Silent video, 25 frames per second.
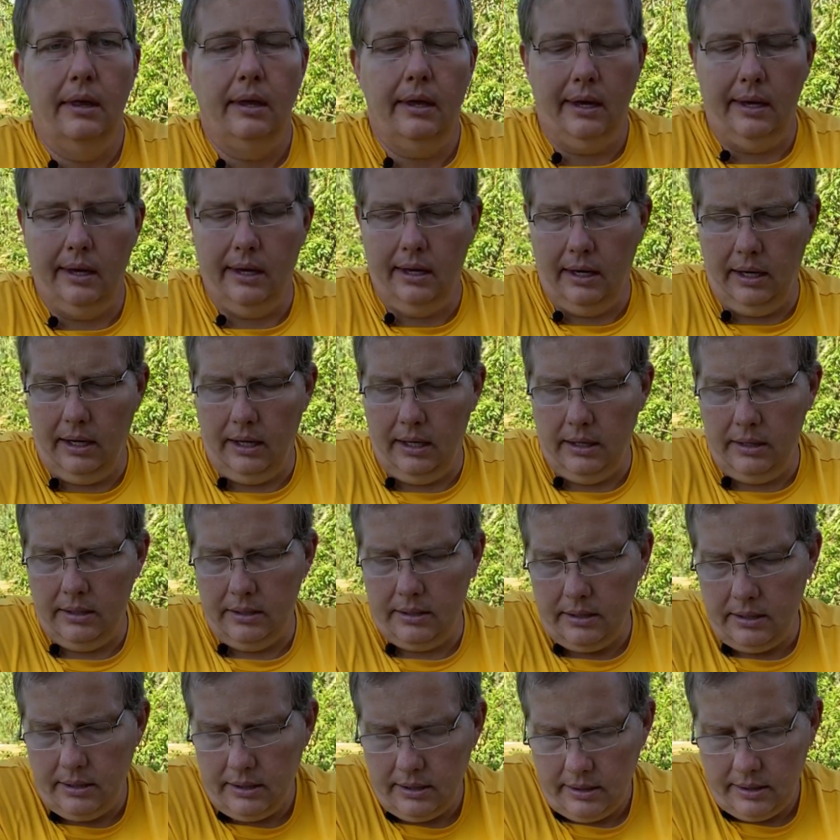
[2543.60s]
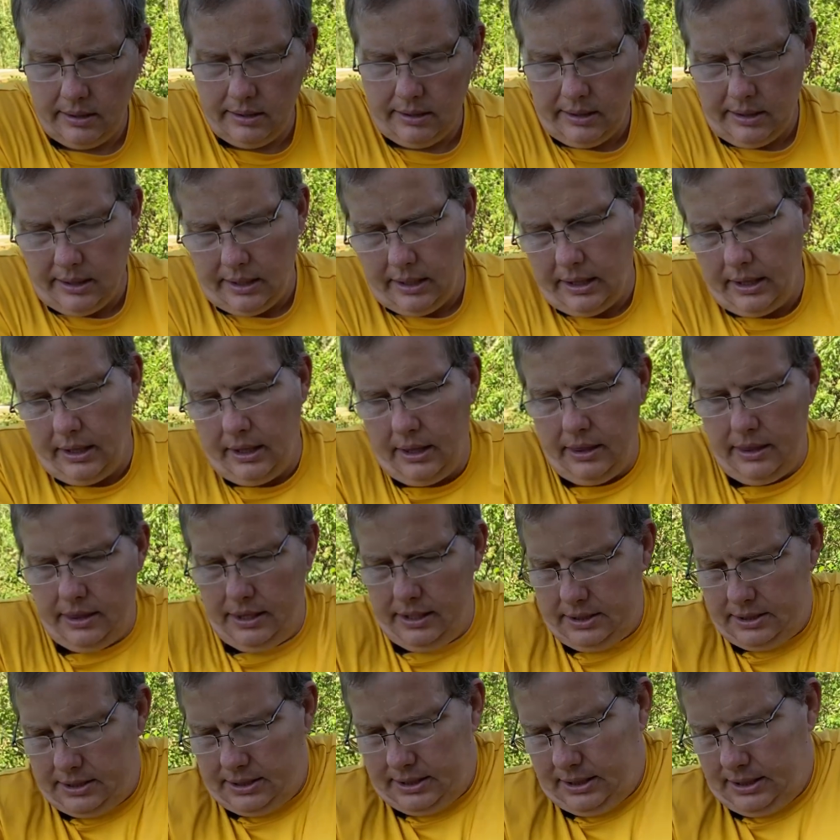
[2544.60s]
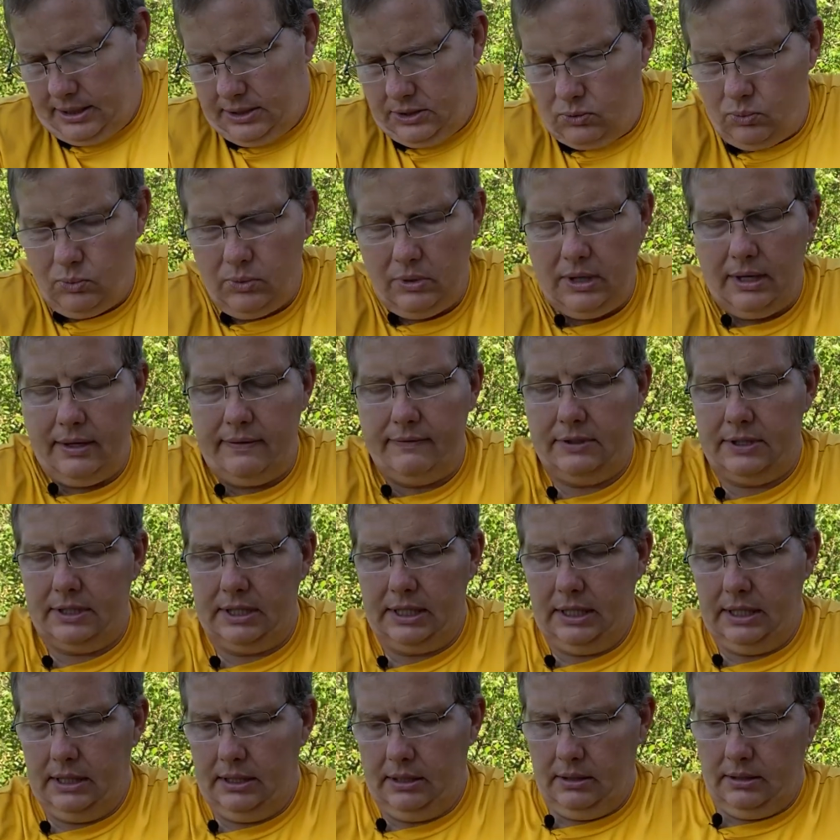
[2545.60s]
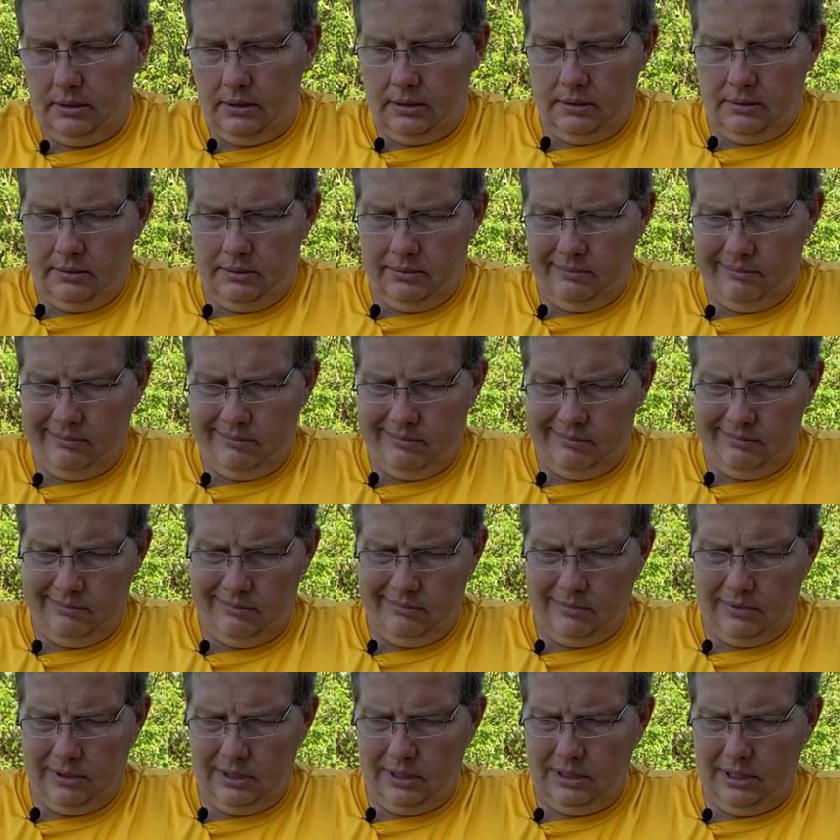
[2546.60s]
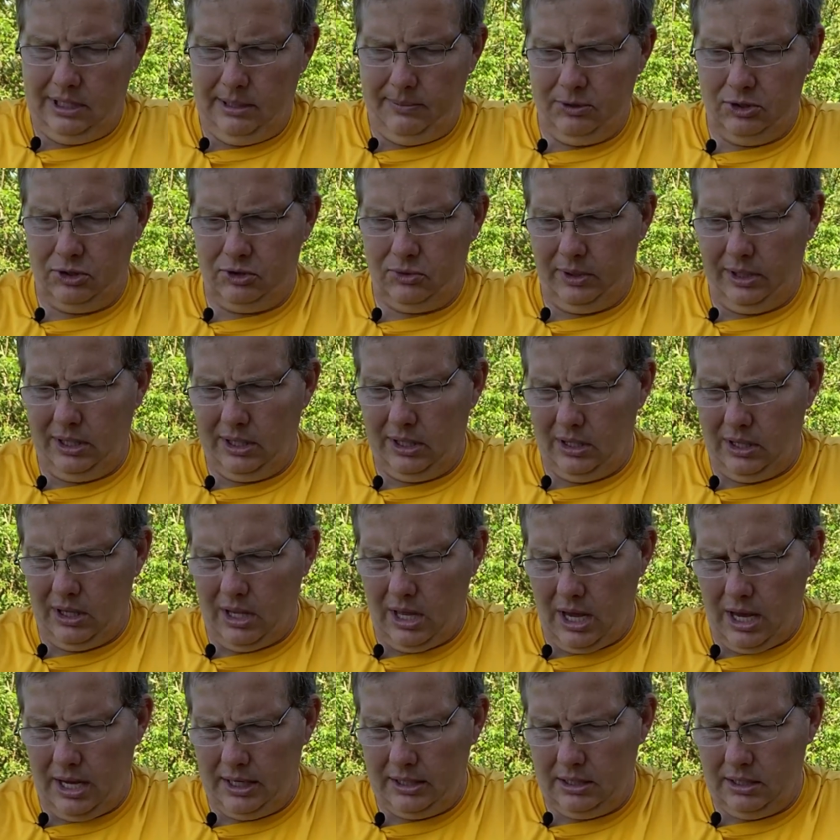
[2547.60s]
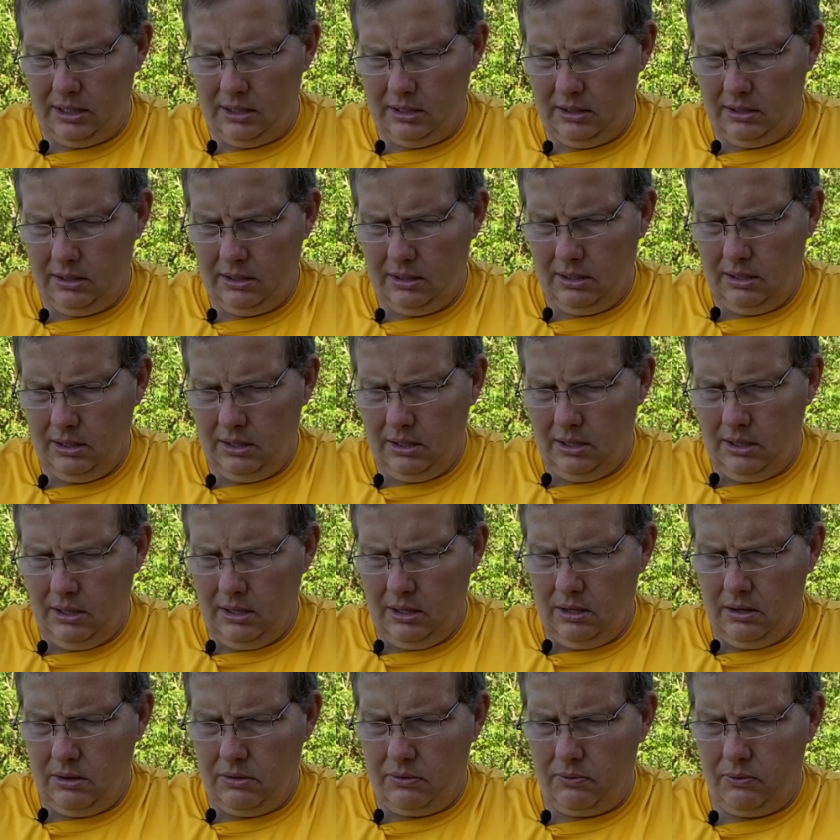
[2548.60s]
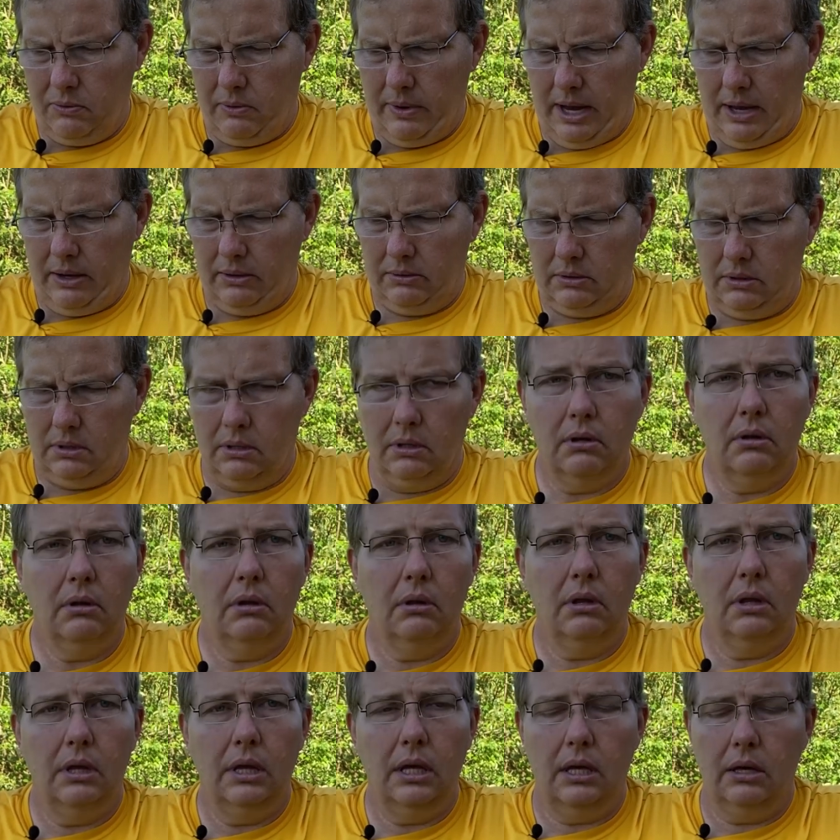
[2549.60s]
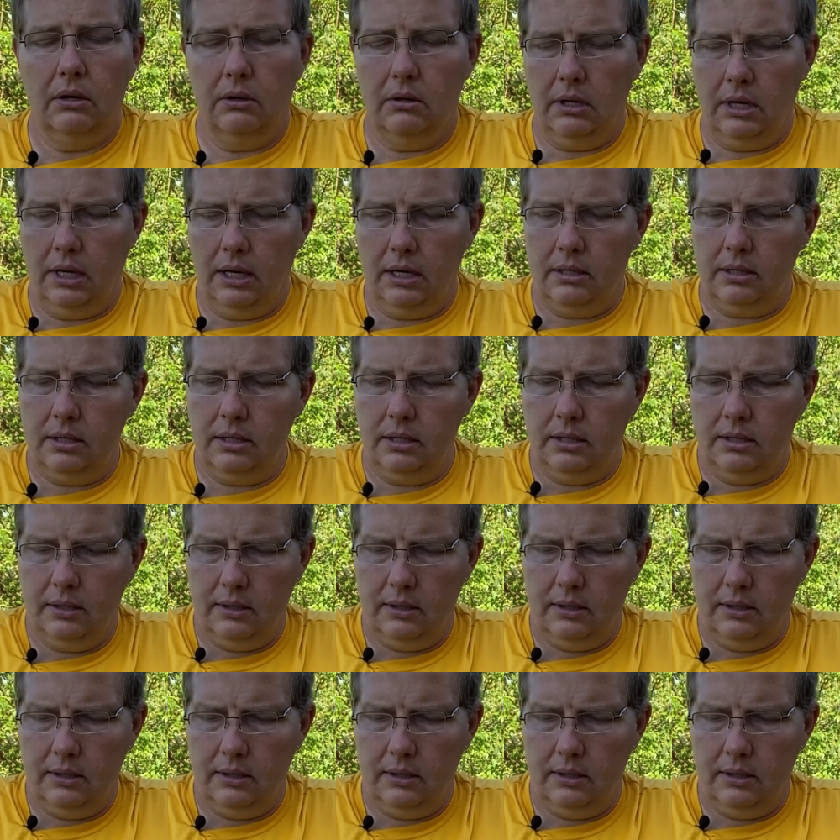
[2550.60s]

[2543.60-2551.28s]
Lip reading: And this is what I've seen demonstrated a lot throughout the internet